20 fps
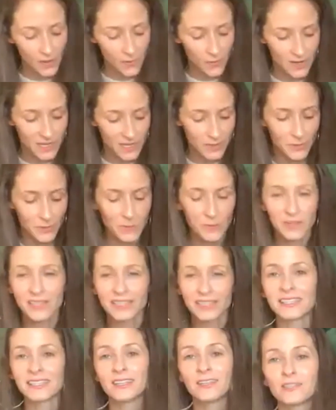Otherwise, we
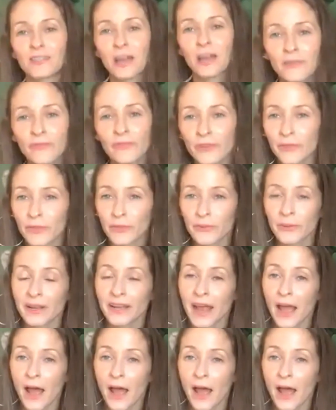wouldn't see Jeff for three and